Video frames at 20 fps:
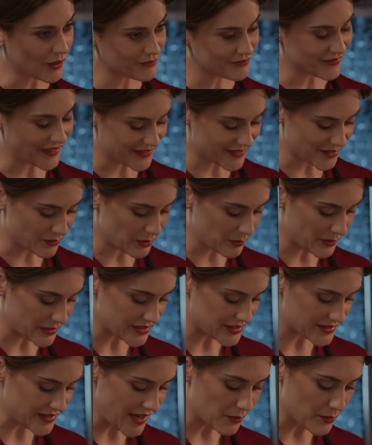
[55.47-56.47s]
I think we'd better
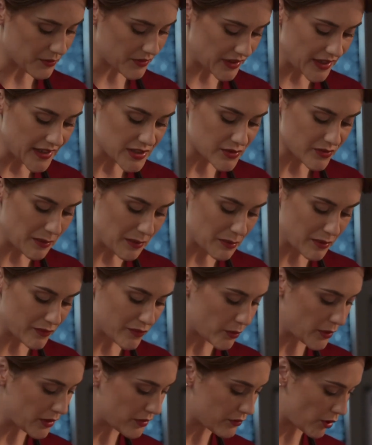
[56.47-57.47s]
start with an X-ray before
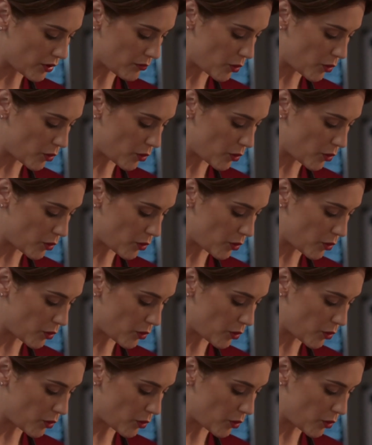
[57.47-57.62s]
we throw more